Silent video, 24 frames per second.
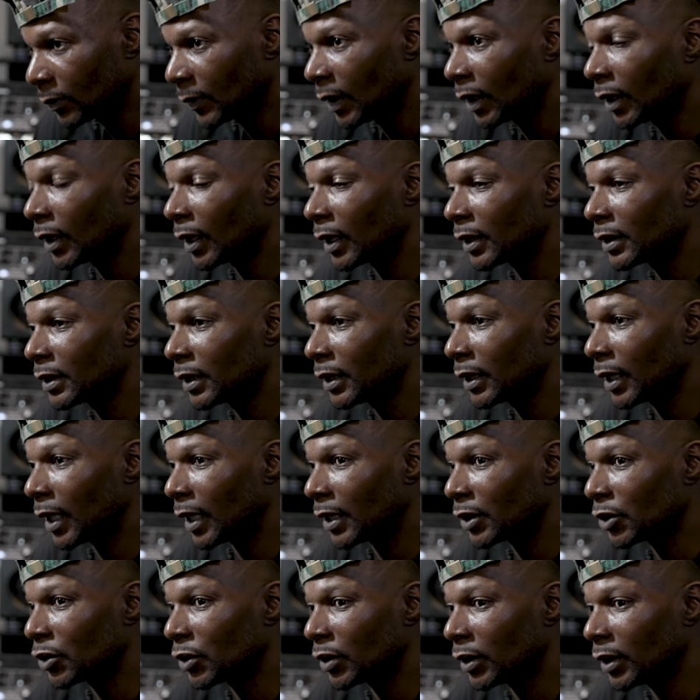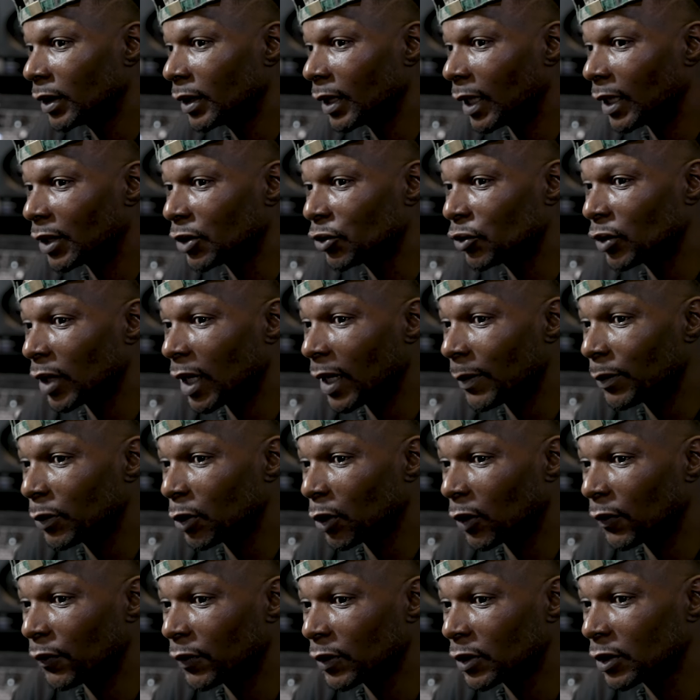Because he got dropped
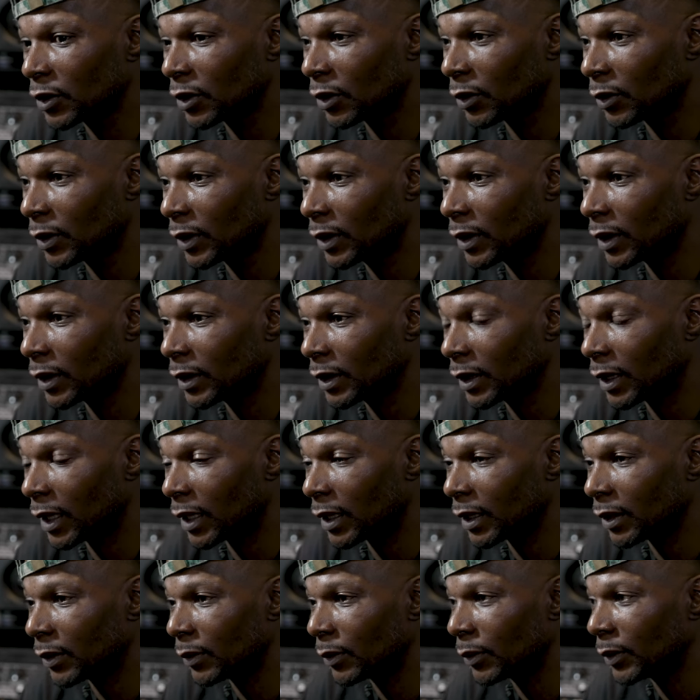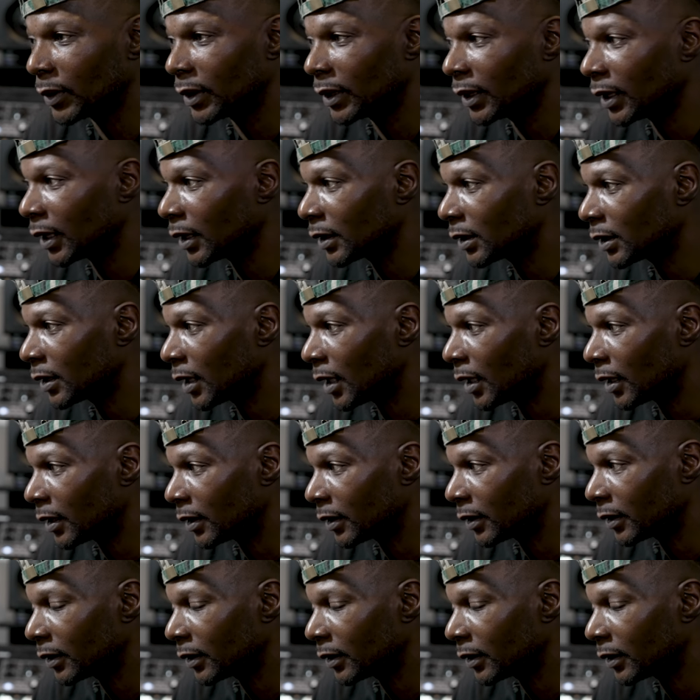off of Sony when he got shot.